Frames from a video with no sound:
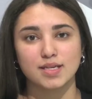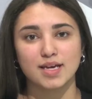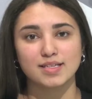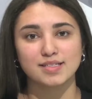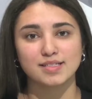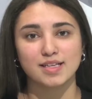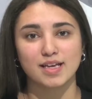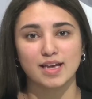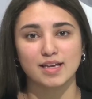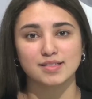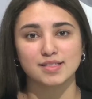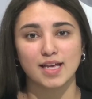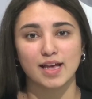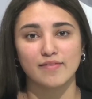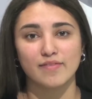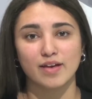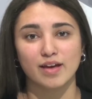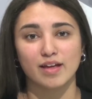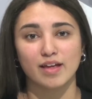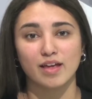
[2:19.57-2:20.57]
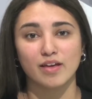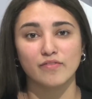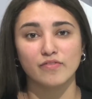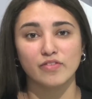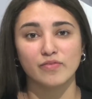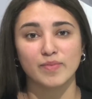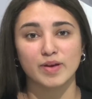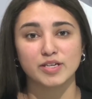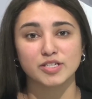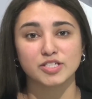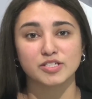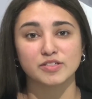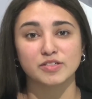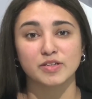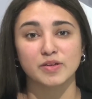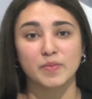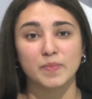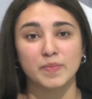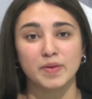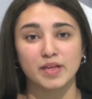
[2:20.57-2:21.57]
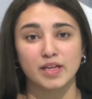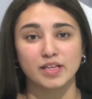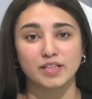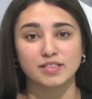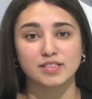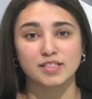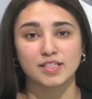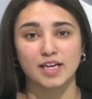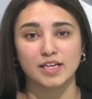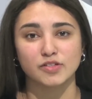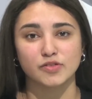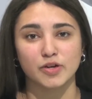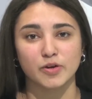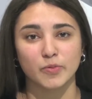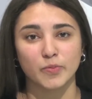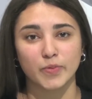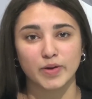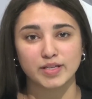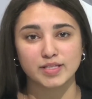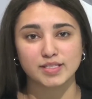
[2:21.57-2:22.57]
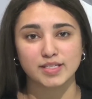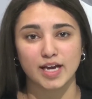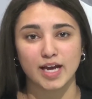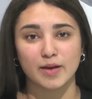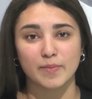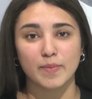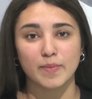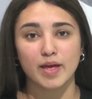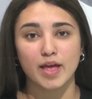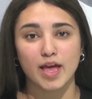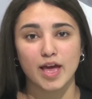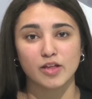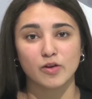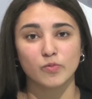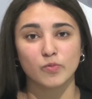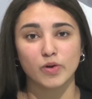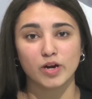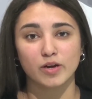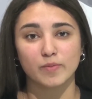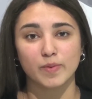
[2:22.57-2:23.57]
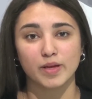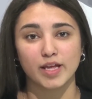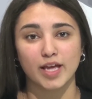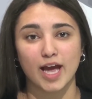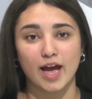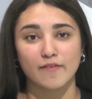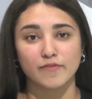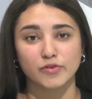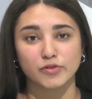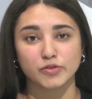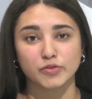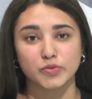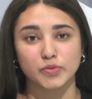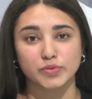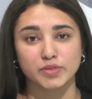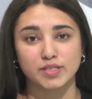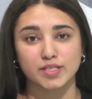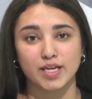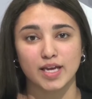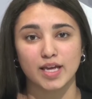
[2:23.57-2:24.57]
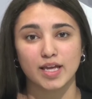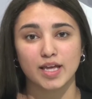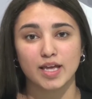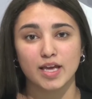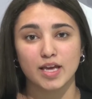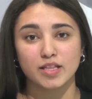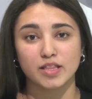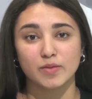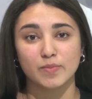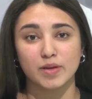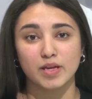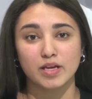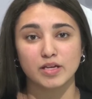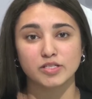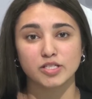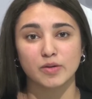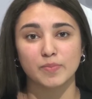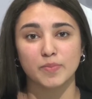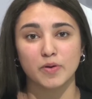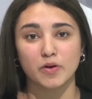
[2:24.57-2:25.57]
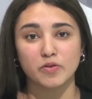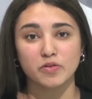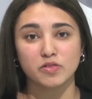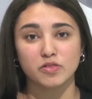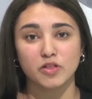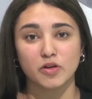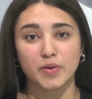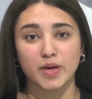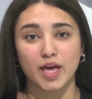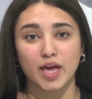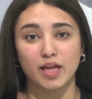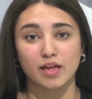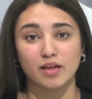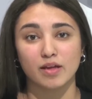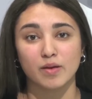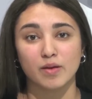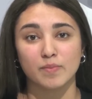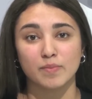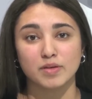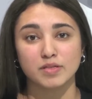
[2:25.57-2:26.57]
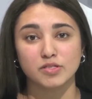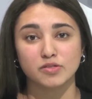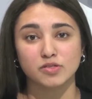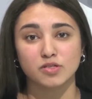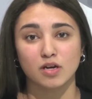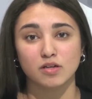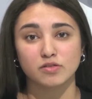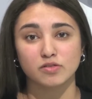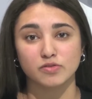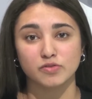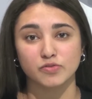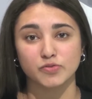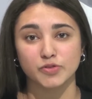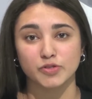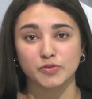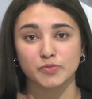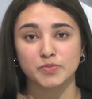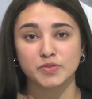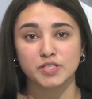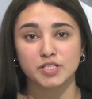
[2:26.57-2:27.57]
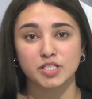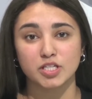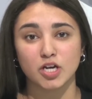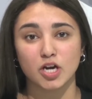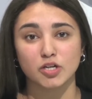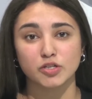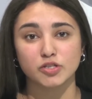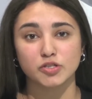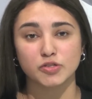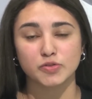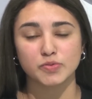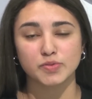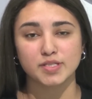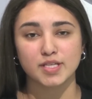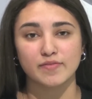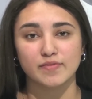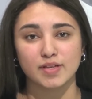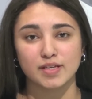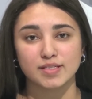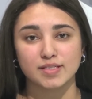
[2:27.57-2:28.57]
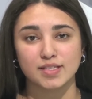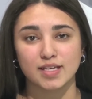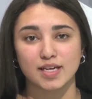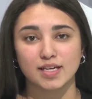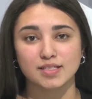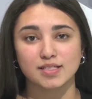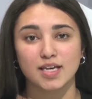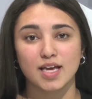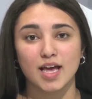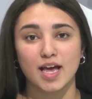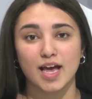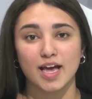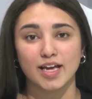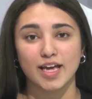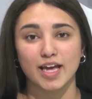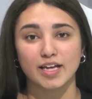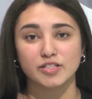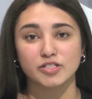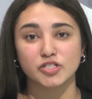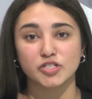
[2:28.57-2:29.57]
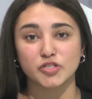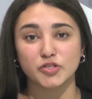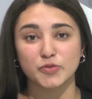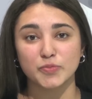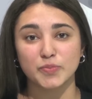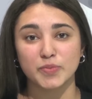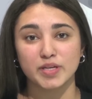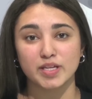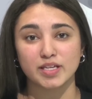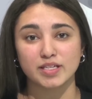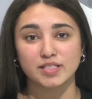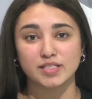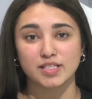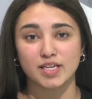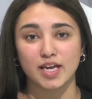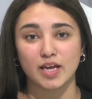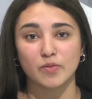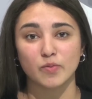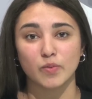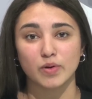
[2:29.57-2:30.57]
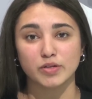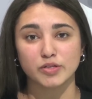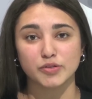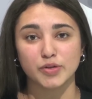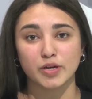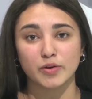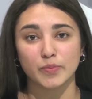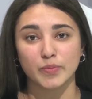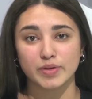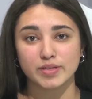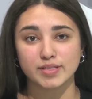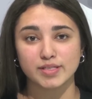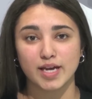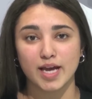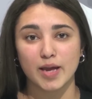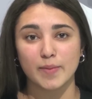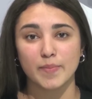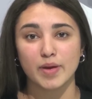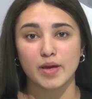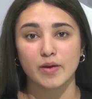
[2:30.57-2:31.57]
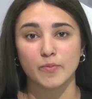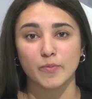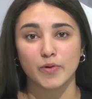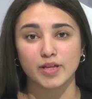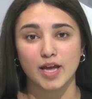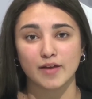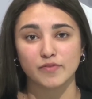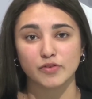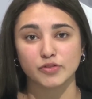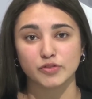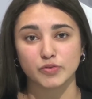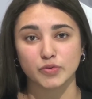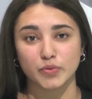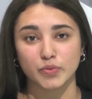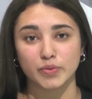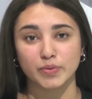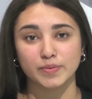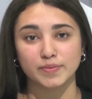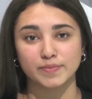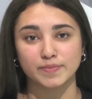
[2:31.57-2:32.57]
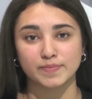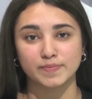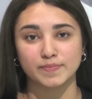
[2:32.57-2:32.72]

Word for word: TSA is having an information meeting today during wind time and a work meeting after school today. The meetings are both located in Mr. Dalton's room, CR 276. Again, two meetings today, one during wind time and one after school.